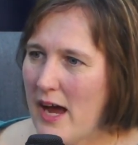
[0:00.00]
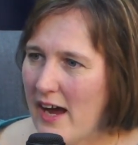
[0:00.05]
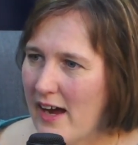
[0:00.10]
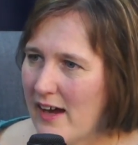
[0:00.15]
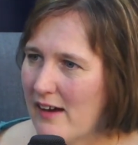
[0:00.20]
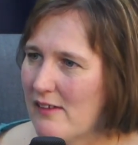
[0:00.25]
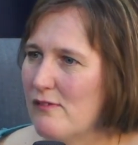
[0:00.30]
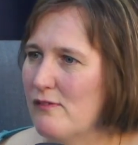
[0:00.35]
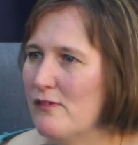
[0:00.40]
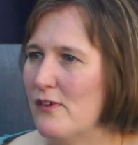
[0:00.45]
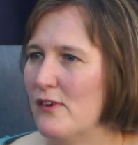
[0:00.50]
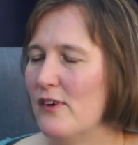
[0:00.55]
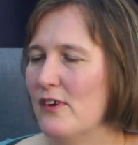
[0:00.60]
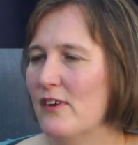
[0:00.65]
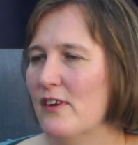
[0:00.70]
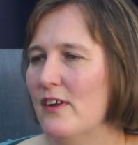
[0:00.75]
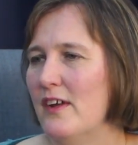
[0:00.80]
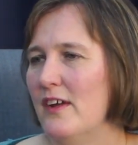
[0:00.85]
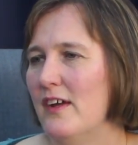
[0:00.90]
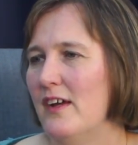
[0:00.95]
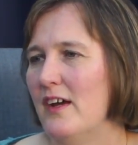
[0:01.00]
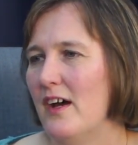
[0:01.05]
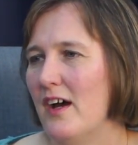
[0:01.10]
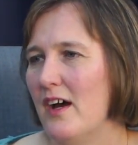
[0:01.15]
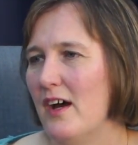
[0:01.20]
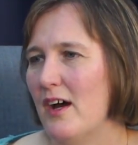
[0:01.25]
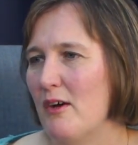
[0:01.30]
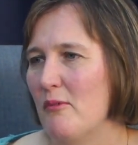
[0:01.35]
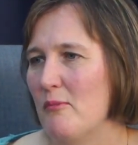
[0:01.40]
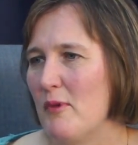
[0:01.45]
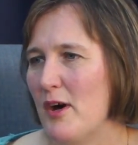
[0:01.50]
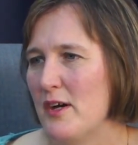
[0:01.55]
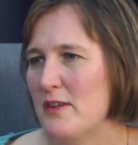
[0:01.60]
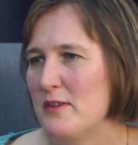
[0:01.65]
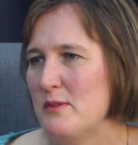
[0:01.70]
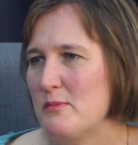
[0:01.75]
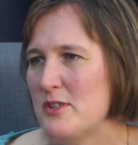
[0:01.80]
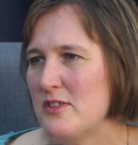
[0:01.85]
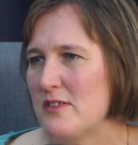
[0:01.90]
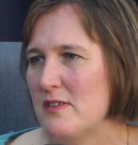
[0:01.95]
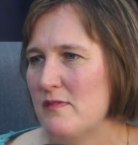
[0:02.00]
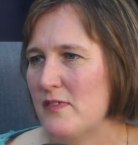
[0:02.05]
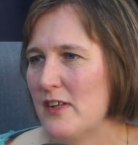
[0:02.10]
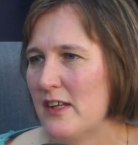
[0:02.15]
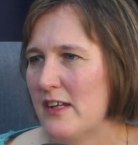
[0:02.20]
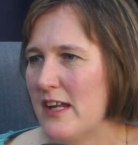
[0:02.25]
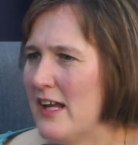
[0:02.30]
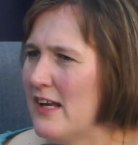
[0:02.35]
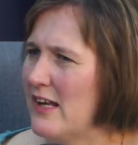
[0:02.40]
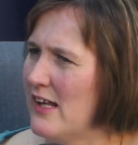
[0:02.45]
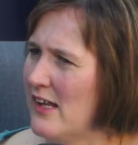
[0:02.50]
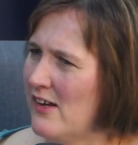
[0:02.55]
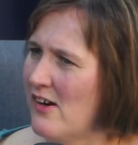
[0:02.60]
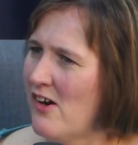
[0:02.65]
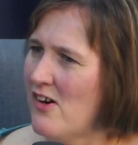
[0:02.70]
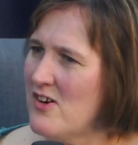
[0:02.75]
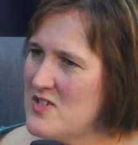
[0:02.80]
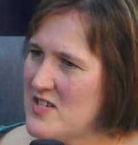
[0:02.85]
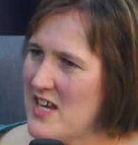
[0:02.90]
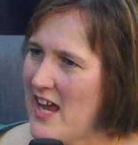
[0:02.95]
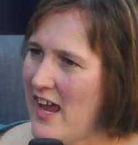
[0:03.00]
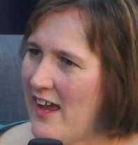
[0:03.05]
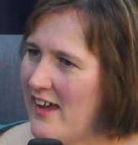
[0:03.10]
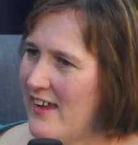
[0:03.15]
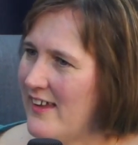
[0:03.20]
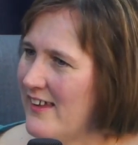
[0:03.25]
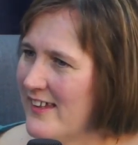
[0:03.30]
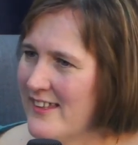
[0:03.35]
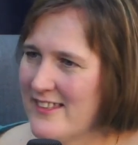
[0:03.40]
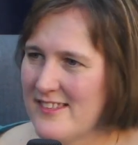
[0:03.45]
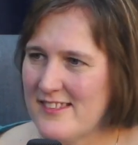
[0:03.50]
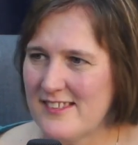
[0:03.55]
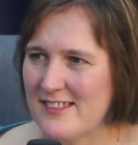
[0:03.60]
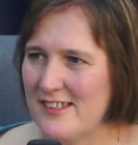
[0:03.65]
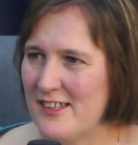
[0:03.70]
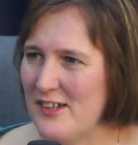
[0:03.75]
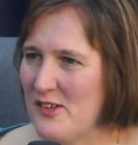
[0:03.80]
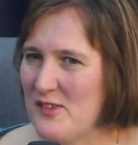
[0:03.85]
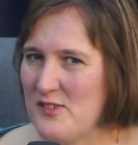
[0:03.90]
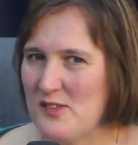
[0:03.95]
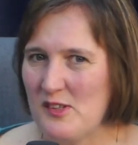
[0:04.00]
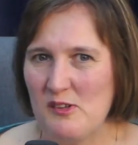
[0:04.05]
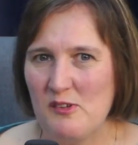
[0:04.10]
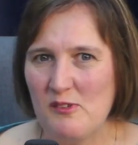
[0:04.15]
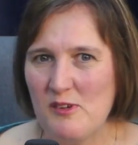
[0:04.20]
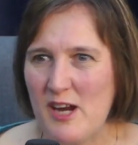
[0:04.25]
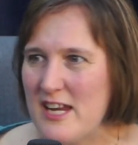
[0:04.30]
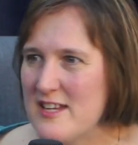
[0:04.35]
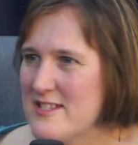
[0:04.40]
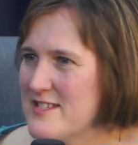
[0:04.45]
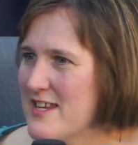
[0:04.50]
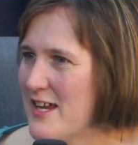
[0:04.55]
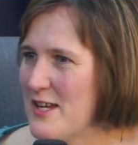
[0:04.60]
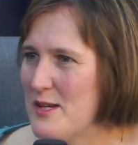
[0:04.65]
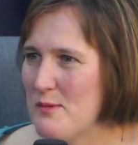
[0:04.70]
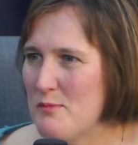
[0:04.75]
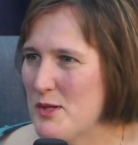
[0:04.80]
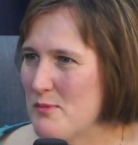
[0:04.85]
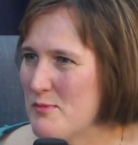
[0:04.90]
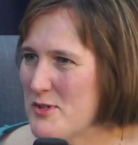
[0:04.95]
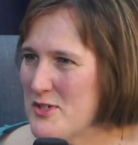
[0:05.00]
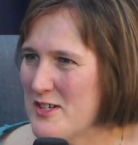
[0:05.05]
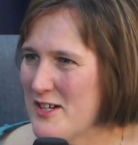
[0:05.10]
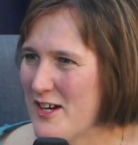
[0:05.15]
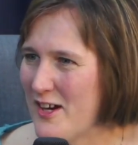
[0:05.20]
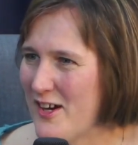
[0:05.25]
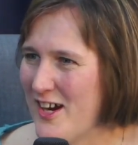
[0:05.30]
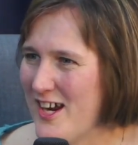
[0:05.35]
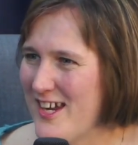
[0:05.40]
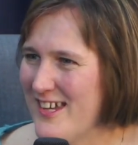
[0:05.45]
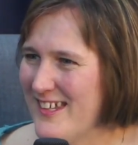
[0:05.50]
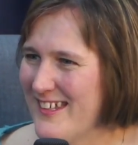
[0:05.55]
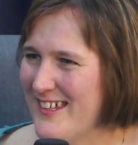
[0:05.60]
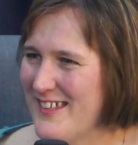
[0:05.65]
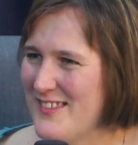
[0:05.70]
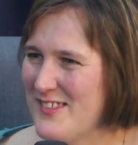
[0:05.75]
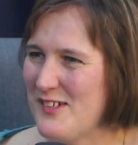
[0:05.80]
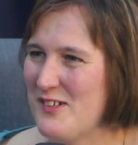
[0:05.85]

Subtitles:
impactful on the mission field and in our day. It's it's a great day to be a missionary. It's a